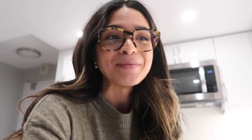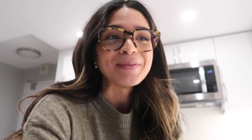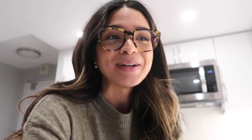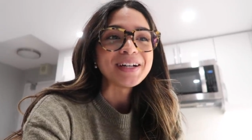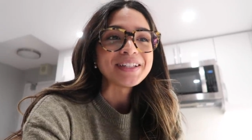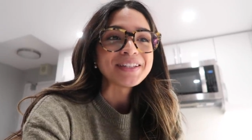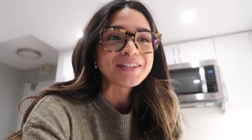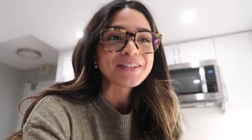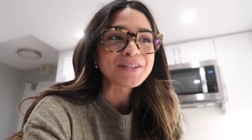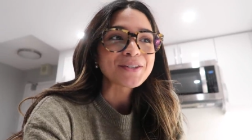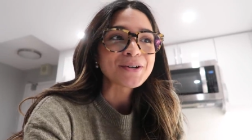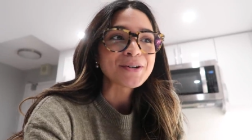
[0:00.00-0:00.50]

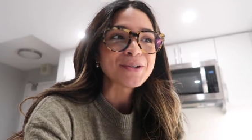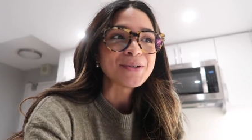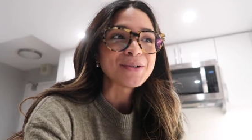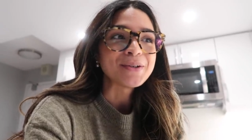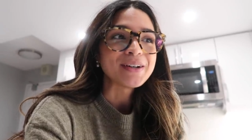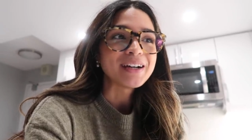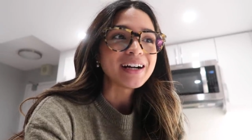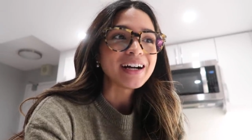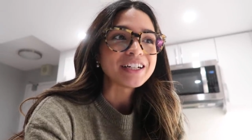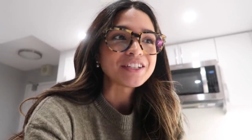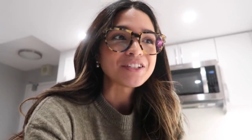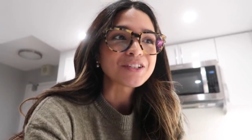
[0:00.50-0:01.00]
and
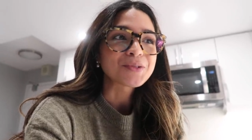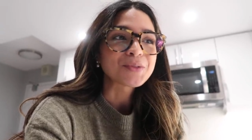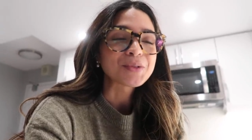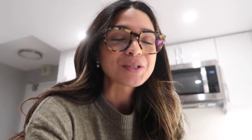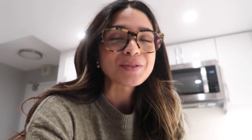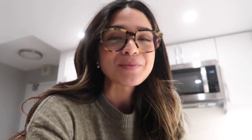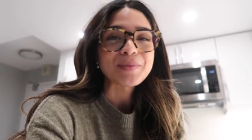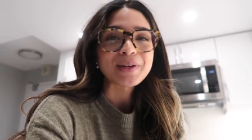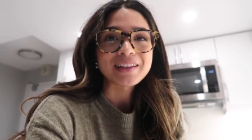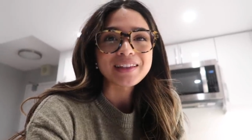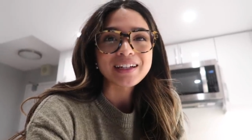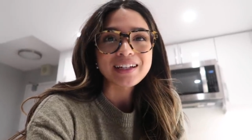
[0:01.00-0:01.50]
so I just
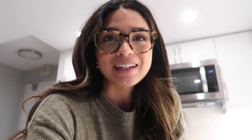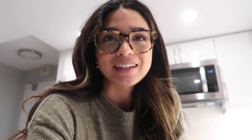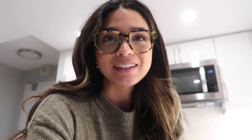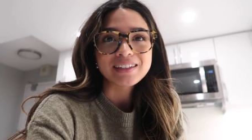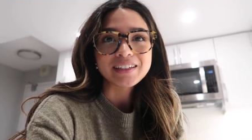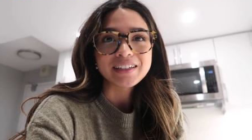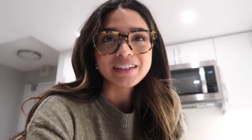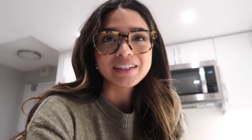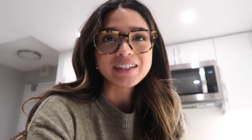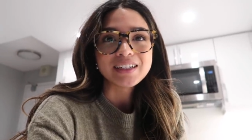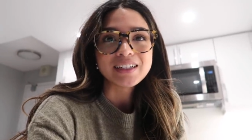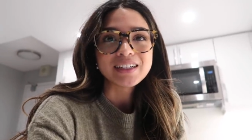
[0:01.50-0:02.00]
wanna make that
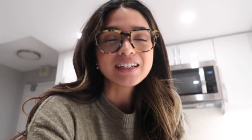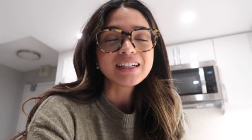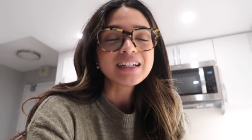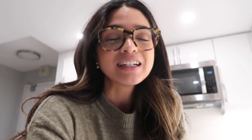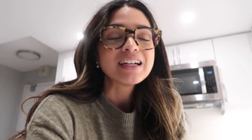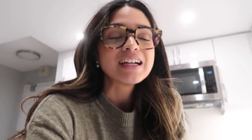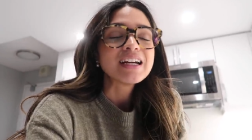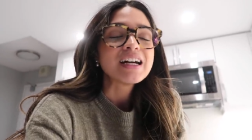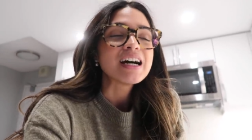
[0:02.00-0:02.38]
clear.